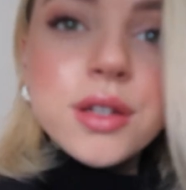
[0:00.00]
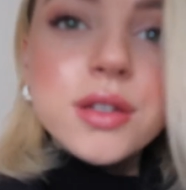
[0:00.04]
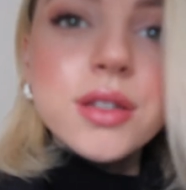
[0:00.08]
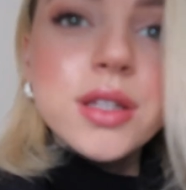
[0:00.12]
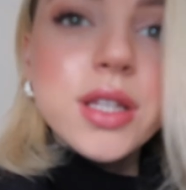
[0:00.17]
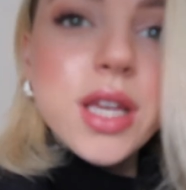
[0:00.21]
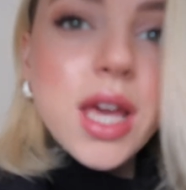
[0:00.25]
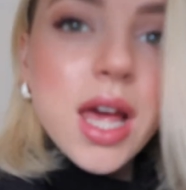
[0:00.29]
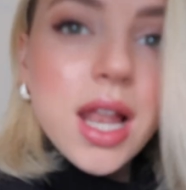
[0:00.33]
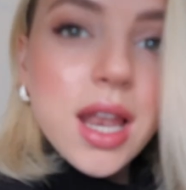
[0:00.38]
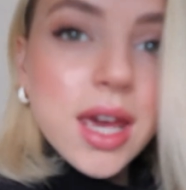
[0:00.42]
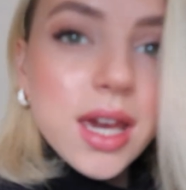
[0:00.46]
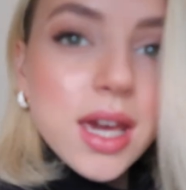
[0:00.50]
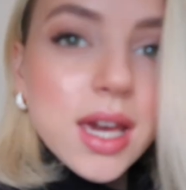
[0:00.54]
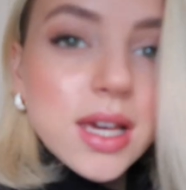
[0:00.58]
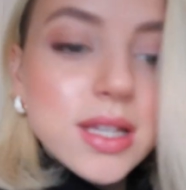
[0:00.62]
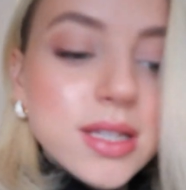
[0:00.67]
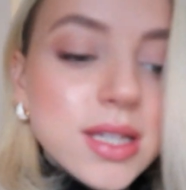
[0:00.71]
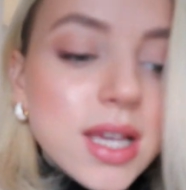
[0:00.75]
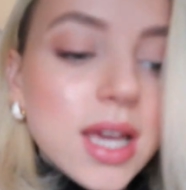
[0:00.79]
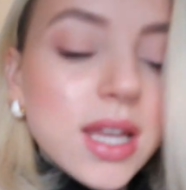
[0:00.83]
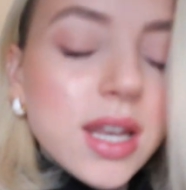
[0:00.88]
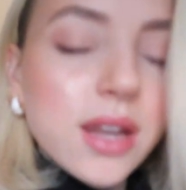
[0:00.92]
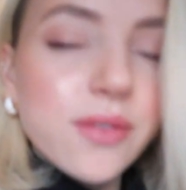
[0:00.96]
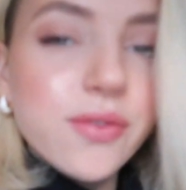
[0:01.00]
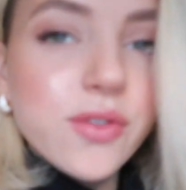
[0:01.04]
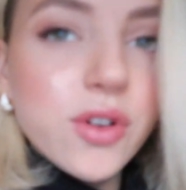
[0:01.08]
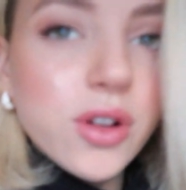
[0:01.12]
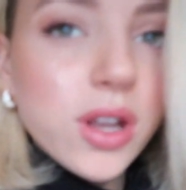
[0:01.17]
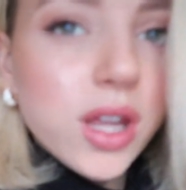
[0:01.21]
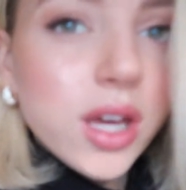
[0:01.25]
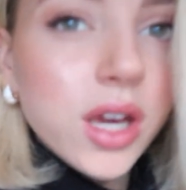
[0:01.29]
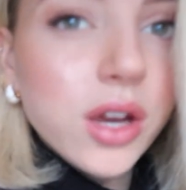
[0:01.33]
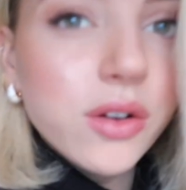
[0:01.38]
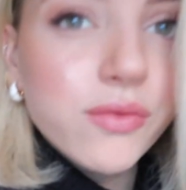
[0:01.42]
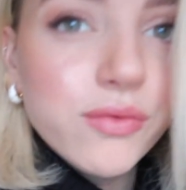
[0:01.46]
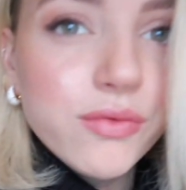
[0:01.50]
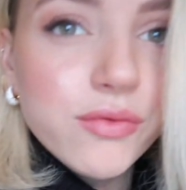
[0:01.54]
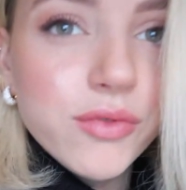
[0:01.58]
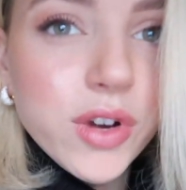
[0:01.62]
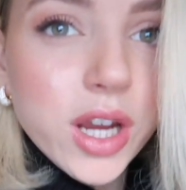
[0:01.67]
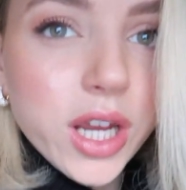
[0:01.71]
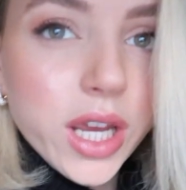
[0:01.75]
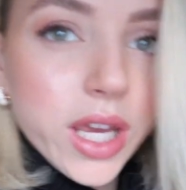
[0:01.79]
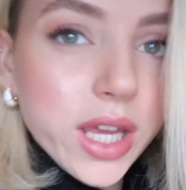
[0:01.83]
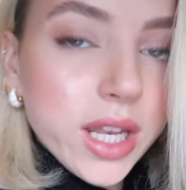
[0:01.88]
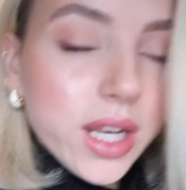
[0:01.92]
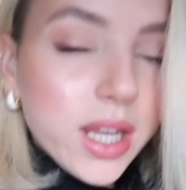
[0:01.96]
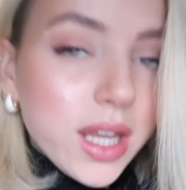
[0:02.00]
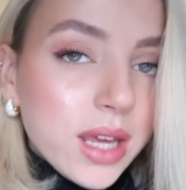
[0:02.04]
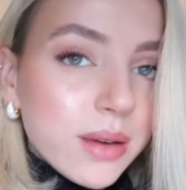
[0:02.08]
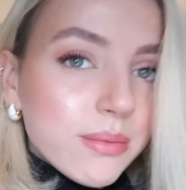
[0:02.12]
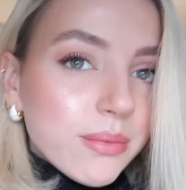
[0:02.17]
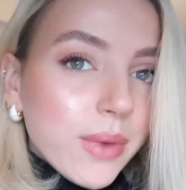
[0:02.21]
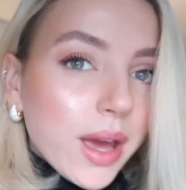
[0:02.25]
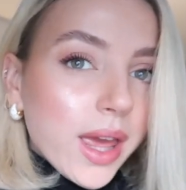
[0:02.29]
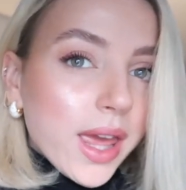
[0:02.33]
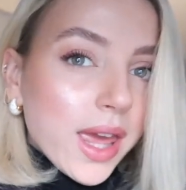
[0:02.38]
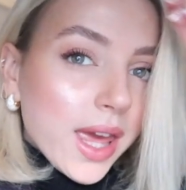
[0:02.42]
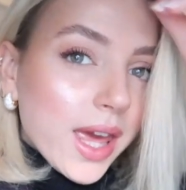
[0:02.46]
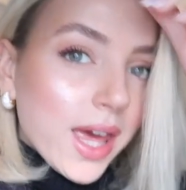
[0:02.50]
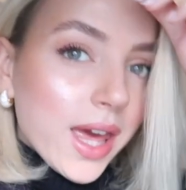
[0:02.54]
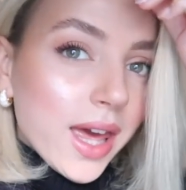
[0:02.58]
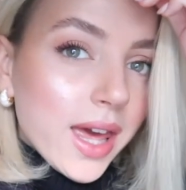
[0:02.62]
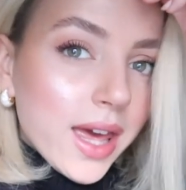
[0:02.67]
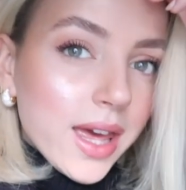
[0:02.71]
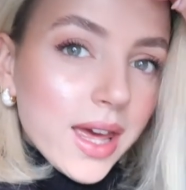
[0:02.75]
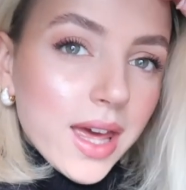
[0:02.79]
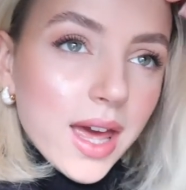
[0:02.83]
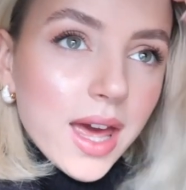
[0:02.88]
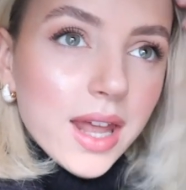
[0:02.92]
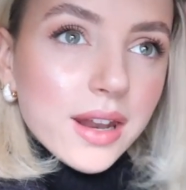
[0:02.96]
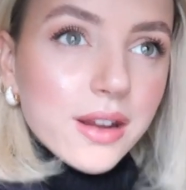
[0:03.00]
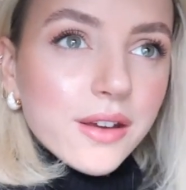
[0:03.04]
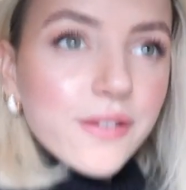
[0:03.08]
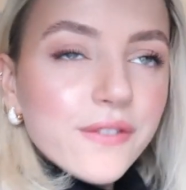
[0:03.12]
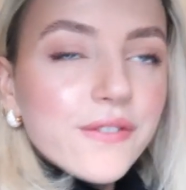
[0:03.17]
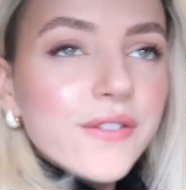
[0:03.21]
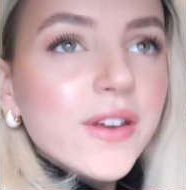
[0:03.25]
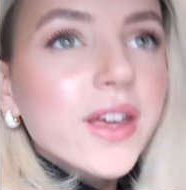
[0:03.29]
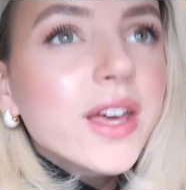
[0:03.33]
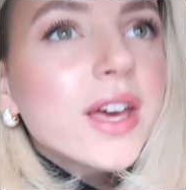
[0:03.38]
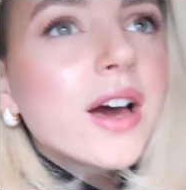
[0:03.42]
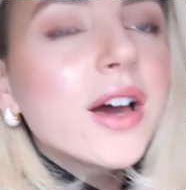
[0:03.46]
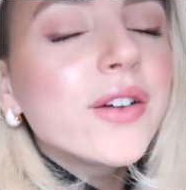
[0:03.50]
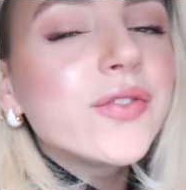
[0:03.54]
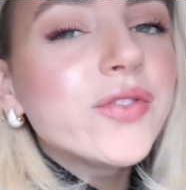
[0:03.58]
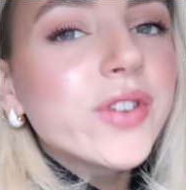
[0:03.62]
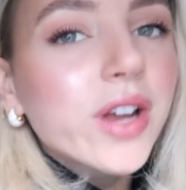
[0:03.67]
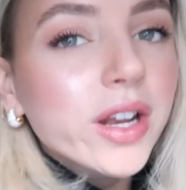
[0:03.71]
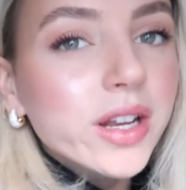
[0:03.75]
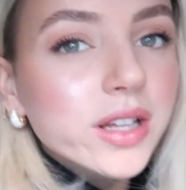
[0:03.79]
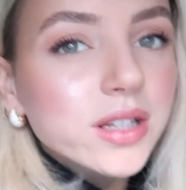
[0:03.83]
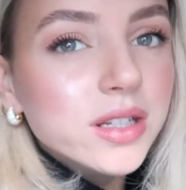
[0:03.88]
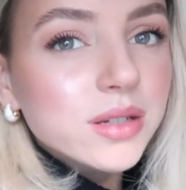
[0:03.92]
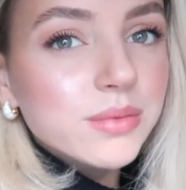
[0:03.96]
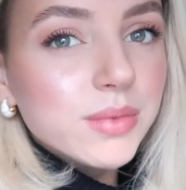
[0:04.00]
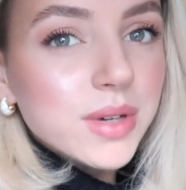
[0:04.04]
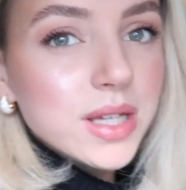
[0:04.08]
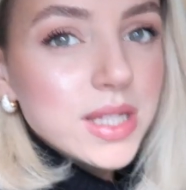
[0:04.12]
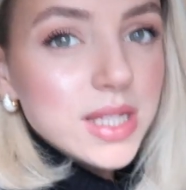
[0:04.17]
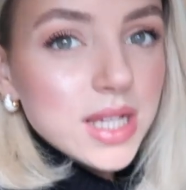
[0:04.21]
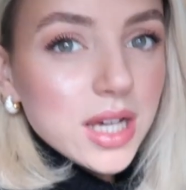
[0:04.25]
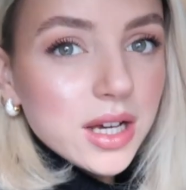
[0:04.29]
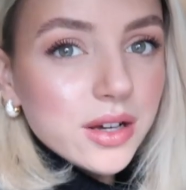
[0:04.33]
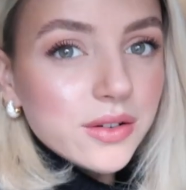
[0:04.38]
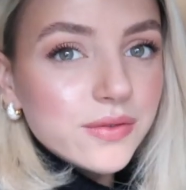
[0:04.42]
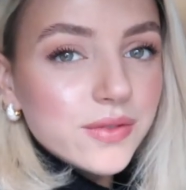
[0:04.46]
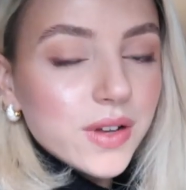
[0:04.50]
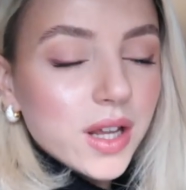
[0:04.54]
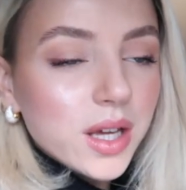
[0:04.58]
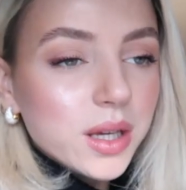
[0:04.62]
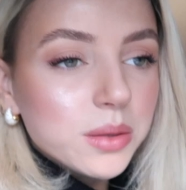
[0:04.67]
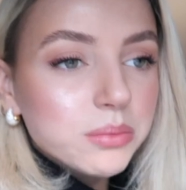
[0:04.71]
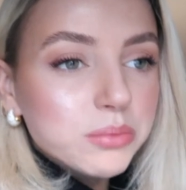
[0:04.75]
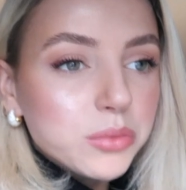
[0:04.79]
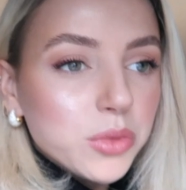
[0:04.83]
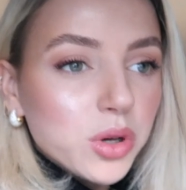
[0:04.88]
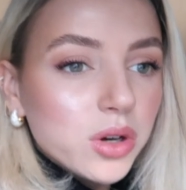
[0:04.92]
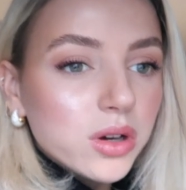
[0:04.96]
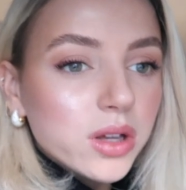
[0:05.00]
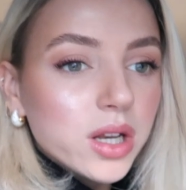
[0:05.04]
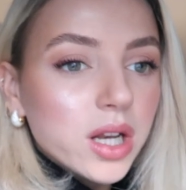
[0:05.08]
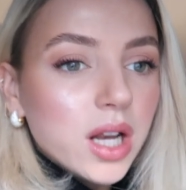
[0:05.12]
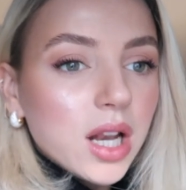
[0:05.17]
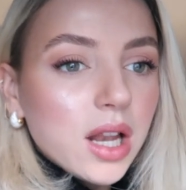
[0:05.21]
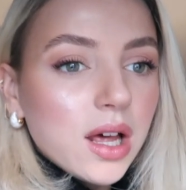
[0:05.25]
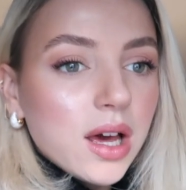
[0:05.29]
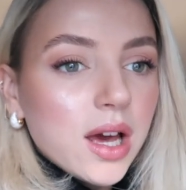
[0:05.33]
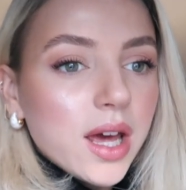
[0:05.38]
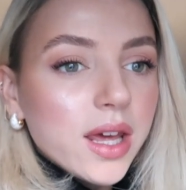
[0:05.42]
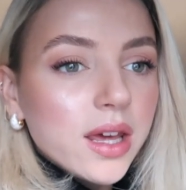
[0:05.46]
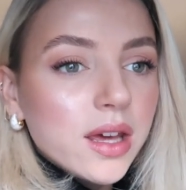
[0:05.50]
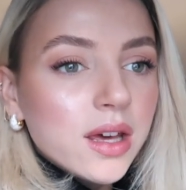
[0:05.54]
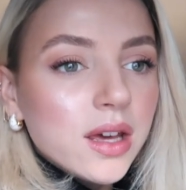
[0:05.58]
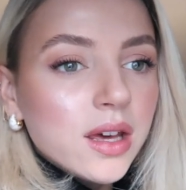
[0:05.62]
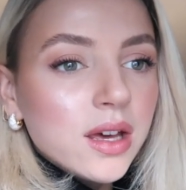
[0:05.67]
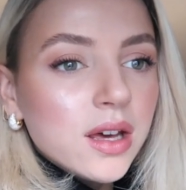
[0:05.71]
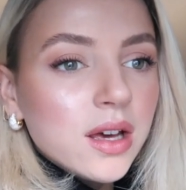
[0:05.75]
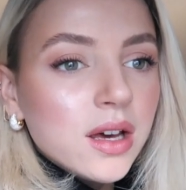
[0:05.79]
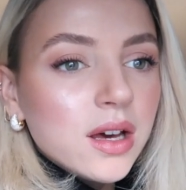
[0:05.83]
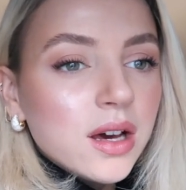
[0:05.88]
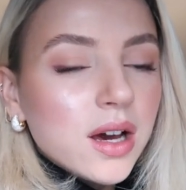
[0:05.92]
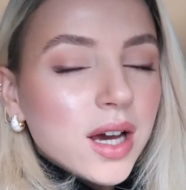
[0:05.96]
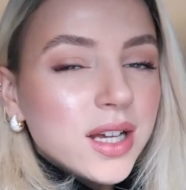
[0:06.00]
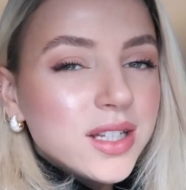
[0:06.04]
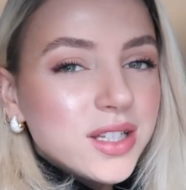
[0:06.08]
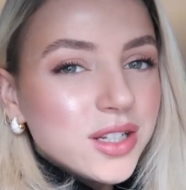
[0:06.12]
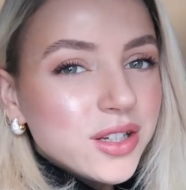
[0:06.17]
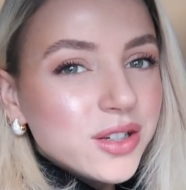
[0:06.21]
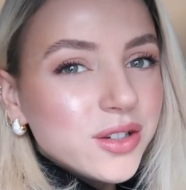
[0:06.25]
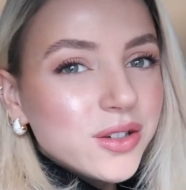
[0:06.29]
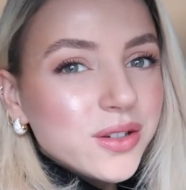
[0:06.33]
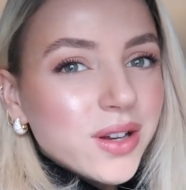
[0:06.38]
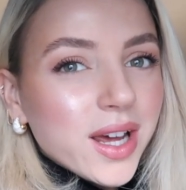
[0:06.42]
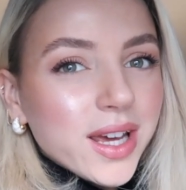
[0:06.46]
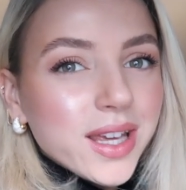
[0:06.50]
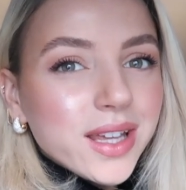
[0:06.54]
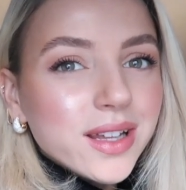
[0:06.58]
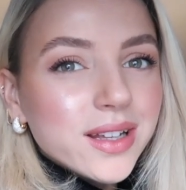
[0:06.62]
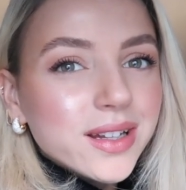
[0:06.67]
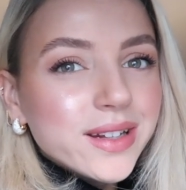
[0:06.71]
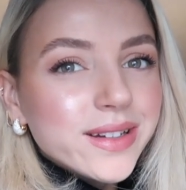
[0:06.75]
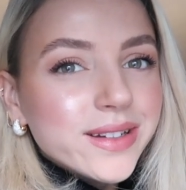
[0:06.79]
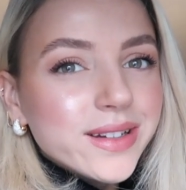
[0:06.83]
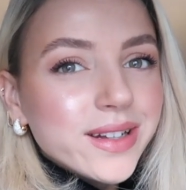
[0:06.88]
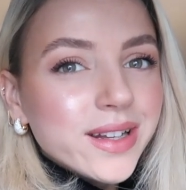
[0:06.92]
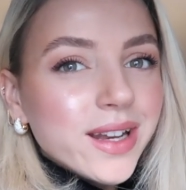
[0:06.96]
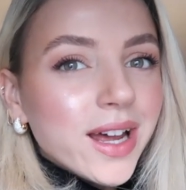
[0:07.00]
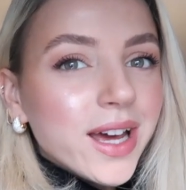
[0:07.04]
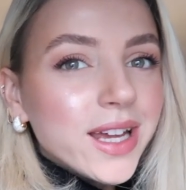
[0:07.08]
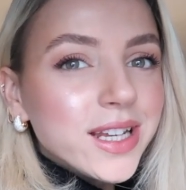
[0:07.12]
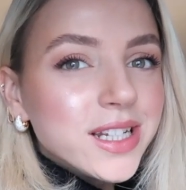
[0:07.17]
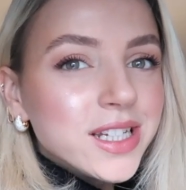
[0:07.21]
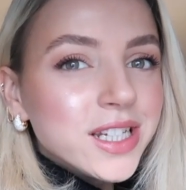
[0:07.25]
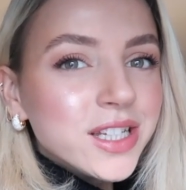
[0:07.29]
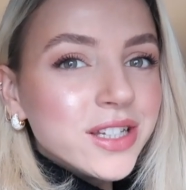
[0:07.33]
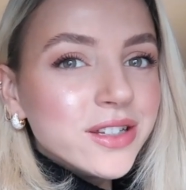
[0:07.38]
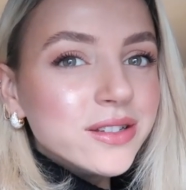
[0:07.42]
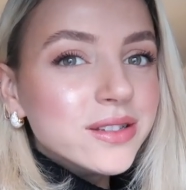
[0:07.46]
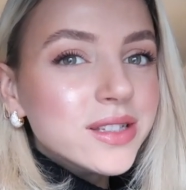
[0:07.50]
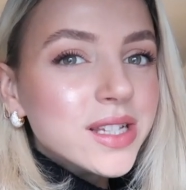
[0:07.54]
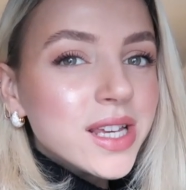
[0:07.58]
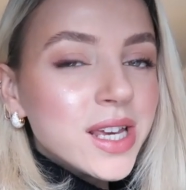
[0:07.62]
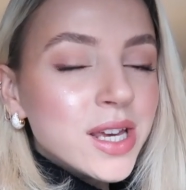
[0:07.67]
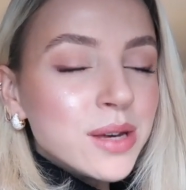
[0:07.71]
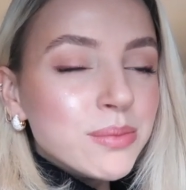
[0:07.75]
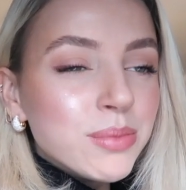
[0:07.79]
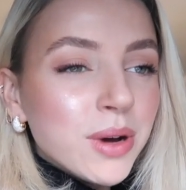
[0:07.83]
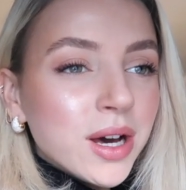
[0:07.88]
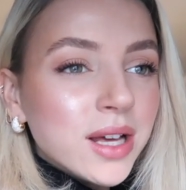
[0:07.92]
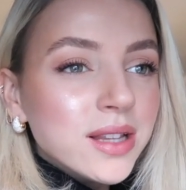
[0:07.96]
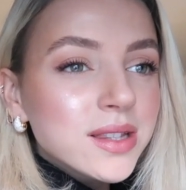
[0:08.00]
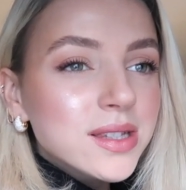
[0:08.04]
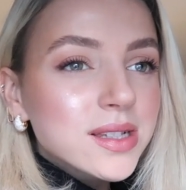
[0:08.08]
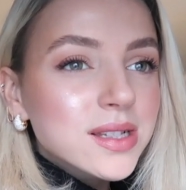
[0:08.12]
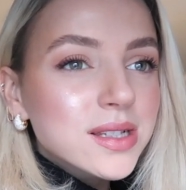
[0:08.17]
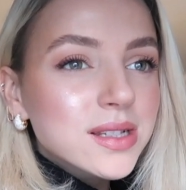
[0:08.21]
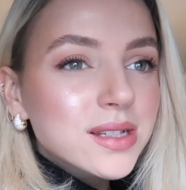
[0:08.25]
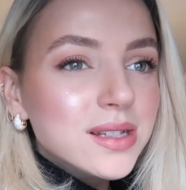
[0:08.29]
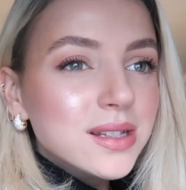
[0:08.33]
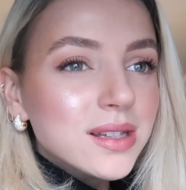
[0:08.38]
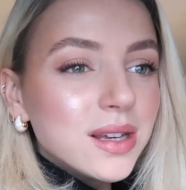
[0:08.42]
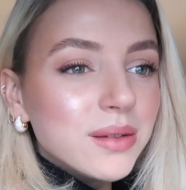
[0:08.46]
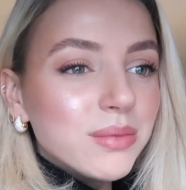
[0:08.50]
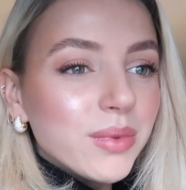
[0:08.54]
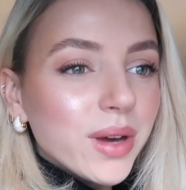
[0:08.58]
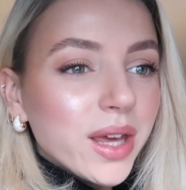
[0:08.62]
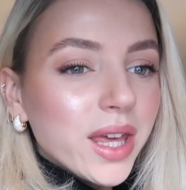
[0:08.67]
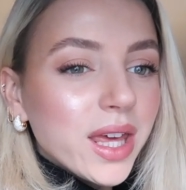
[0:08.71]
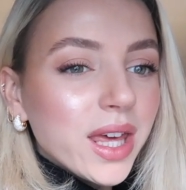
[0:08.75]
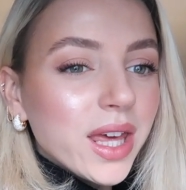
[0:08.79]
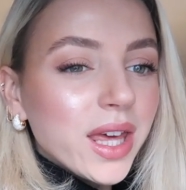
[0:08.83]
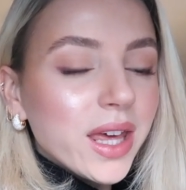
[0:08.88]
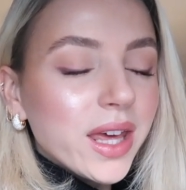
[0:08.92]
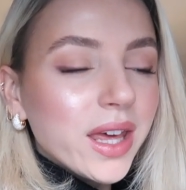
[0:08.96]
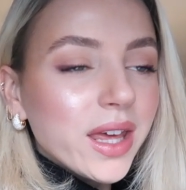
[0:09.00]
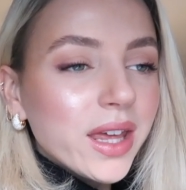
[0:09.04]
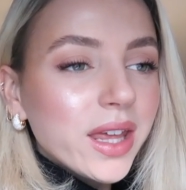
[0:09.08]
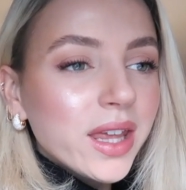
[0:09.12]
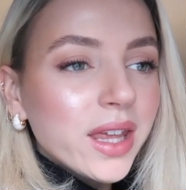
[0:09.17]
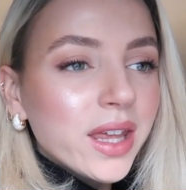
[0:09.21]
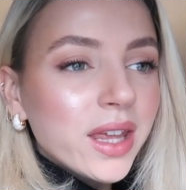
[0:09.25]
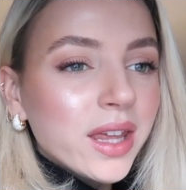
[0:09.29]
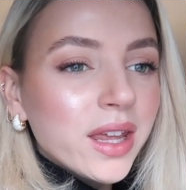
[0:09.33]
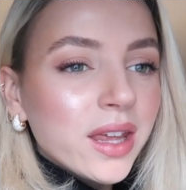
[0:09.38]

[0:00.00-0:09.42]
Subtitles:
So yeah, like I said, I've got like a ringing in my ear, and I think I've done it to myself, like, I'm not gonna lie. I do like to use earbuds in my ear,